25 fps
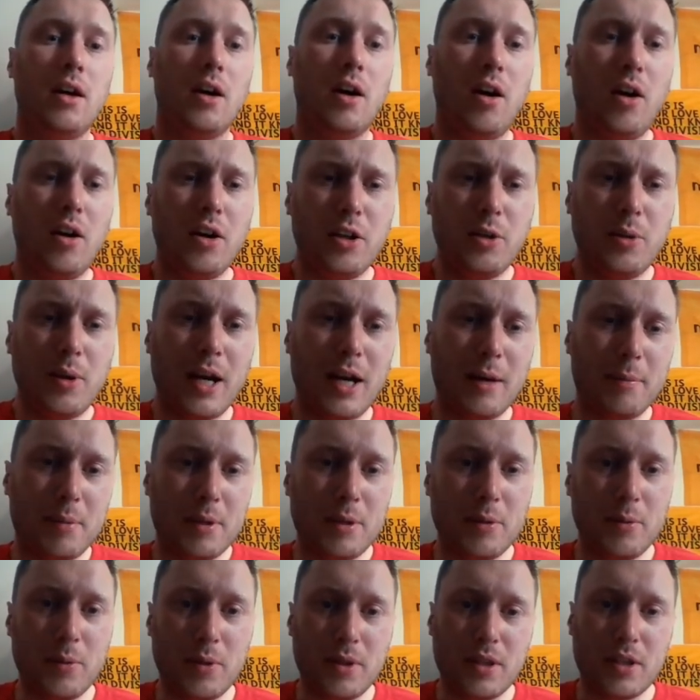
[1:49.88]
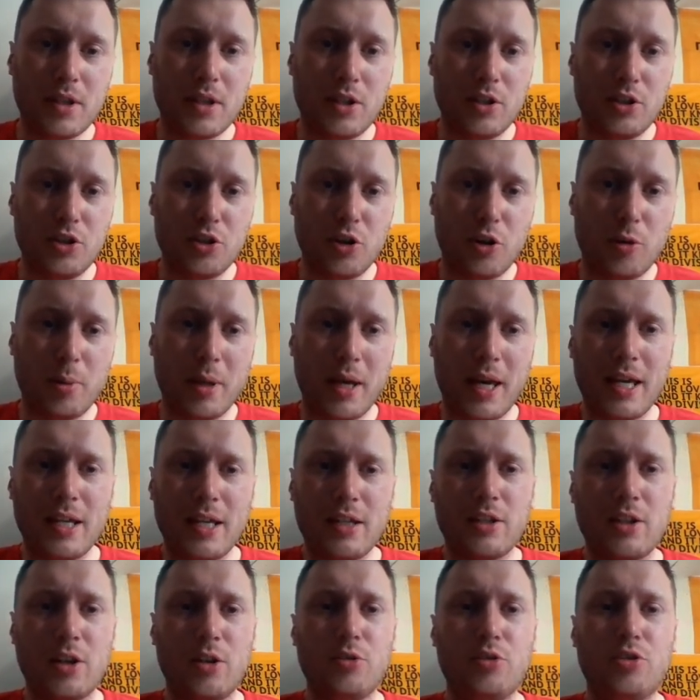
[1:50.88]
Are you happy with the job
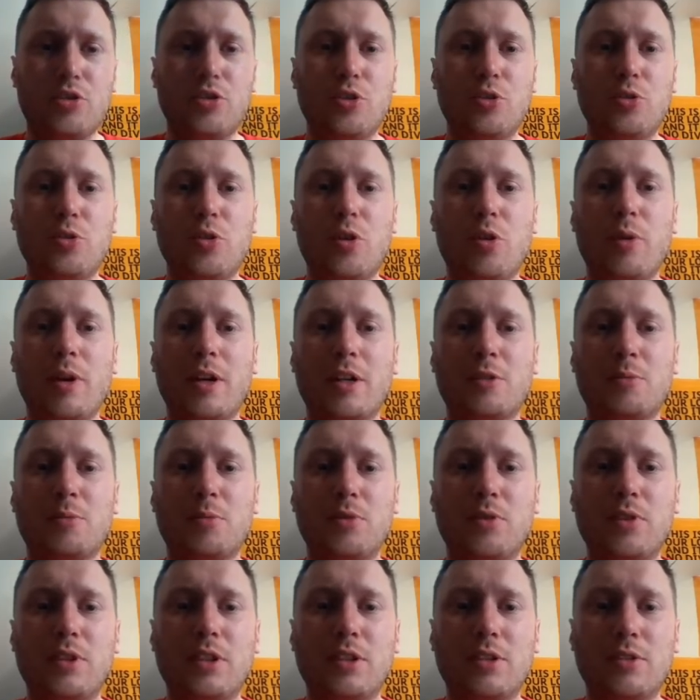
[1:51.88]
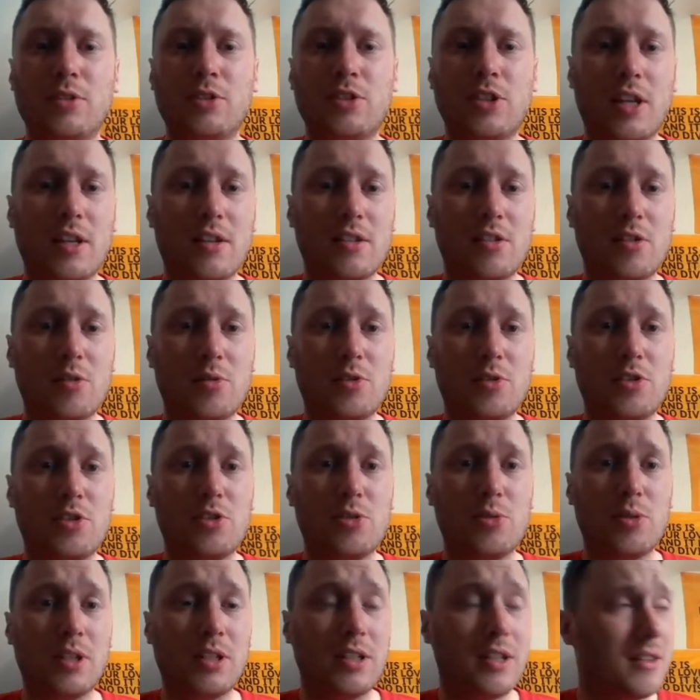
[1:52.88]
head coach Nuno Espirito Santo is
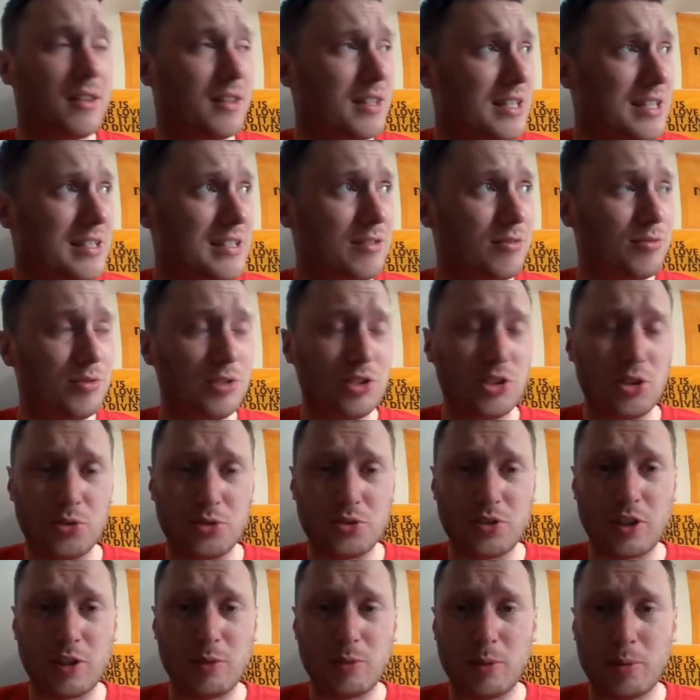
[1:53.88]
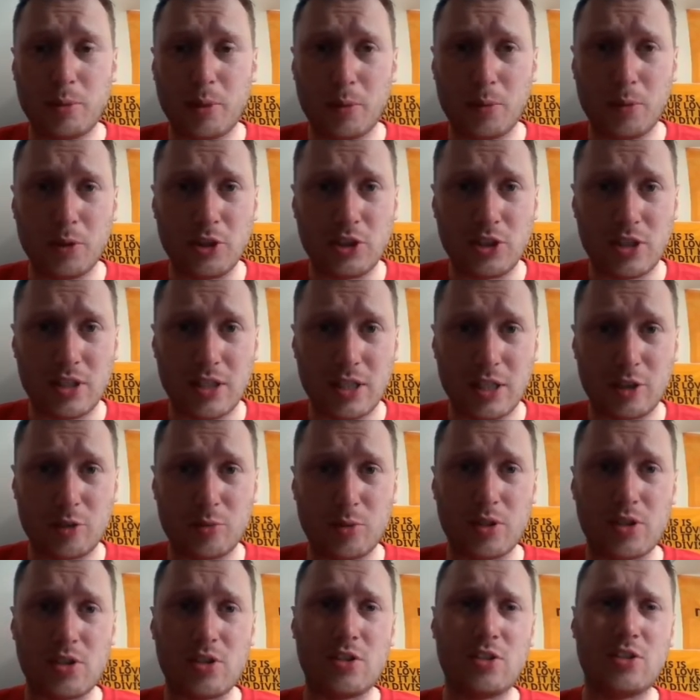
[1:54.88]
doing? Now, these results are going to be published in the
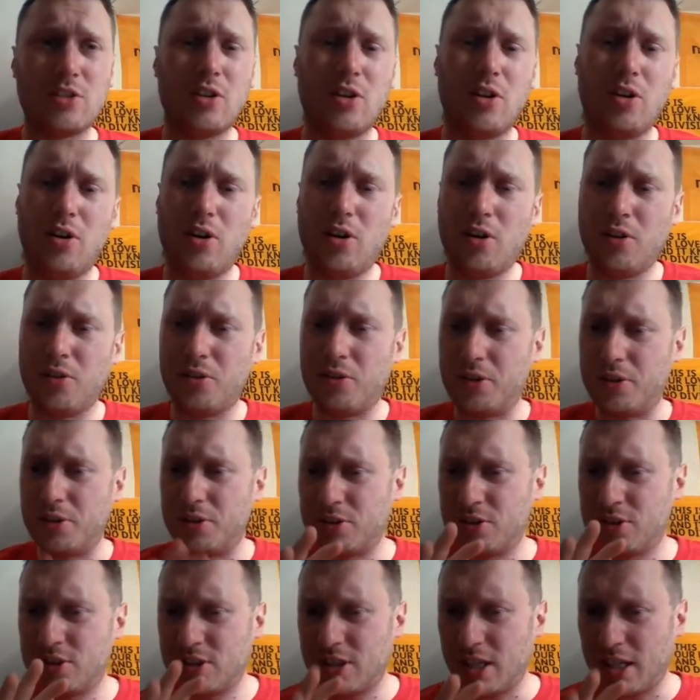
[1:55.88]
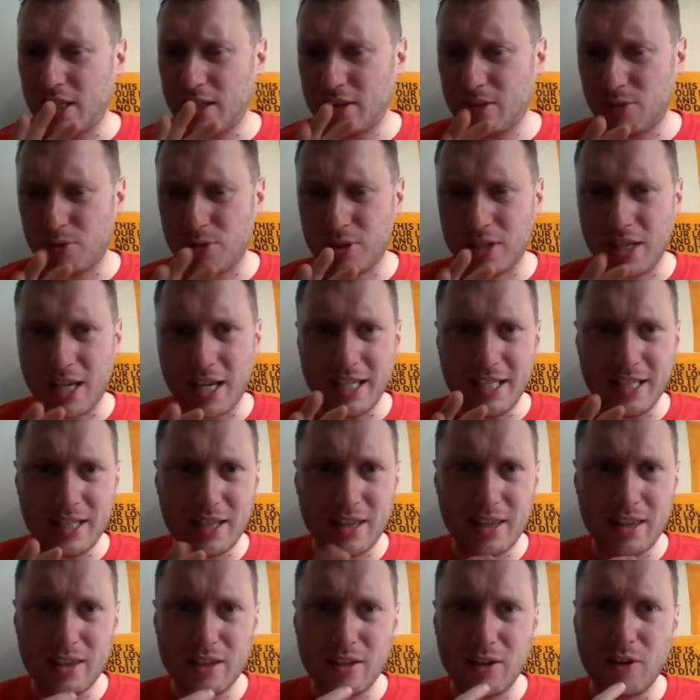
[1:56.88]
Express and Star on the 6th or the
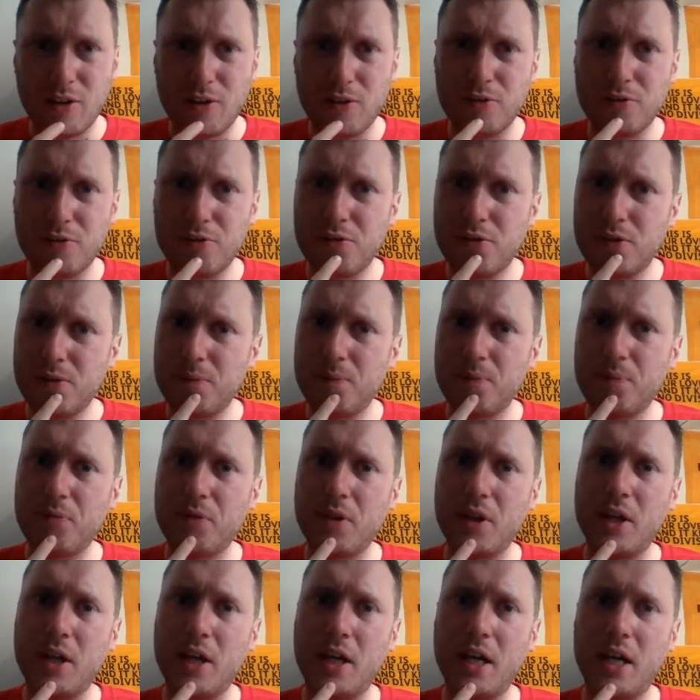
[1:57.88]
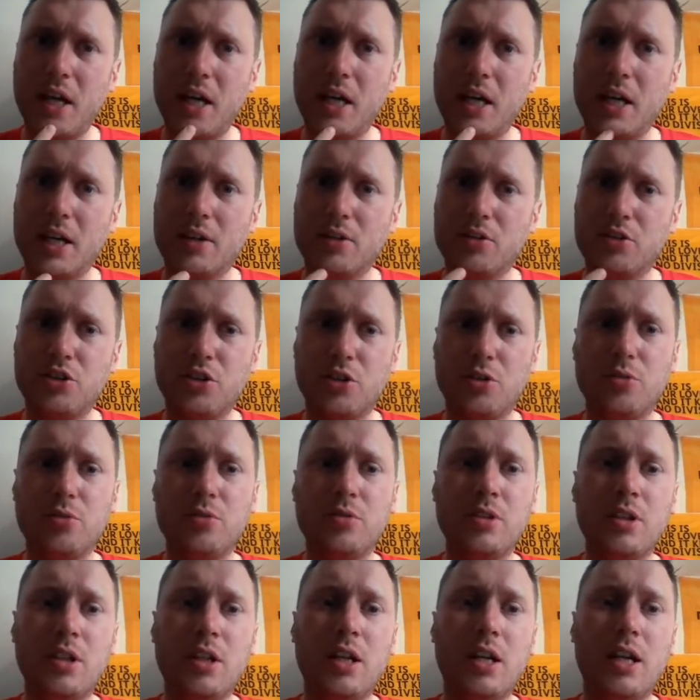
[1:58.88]
8th of
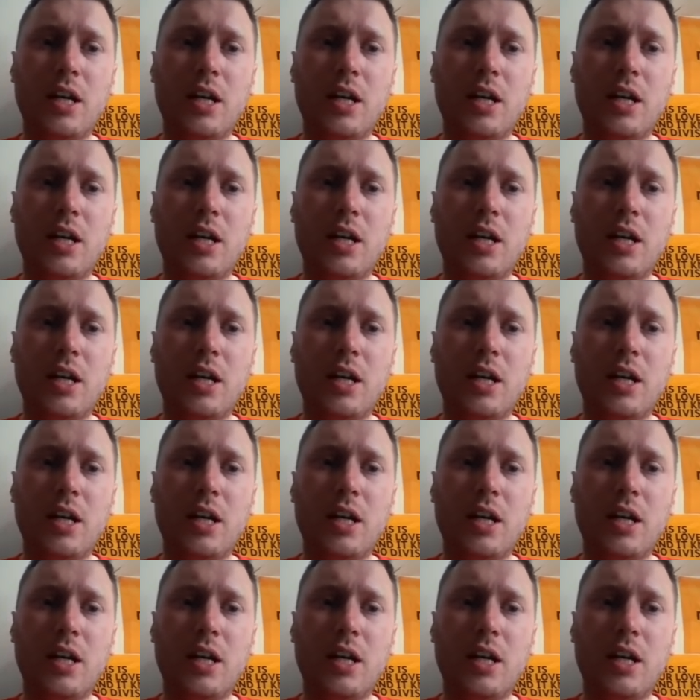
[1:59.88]
June.